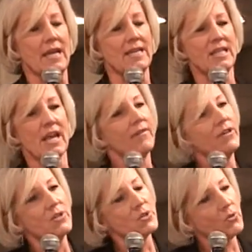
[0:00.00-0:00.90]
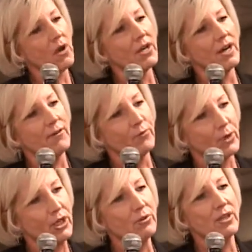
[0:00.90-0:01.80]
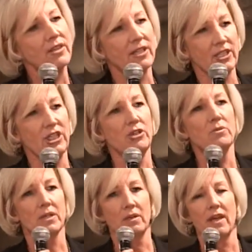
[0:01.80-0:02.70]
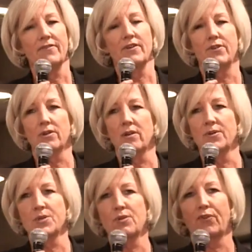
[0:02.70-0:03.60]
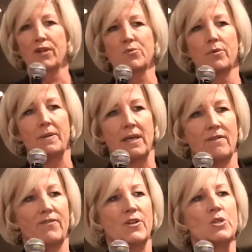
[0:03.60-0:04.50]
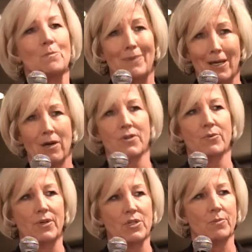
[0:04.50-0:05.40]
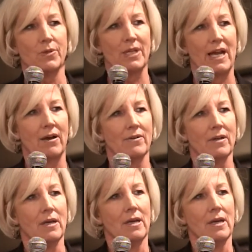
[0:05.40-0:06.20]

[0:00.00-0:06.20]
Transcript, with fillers: Is the evidence strong enough where you think that you and 11 of your closest friends would be convinced beyond a reasonable doubt?